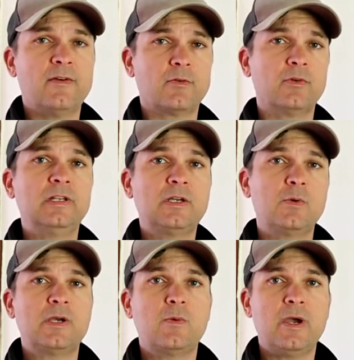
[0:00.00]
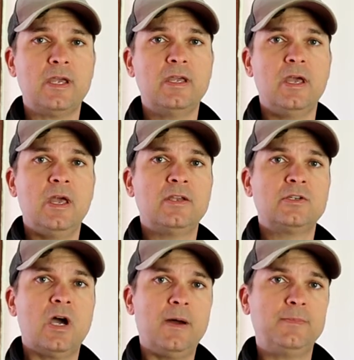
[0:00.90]
A really quick way
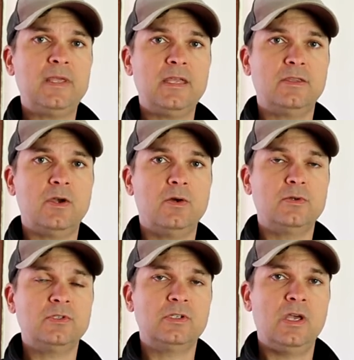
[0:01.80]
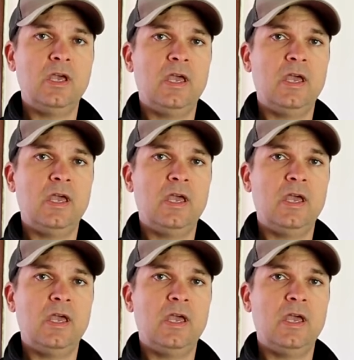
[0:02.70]
to update those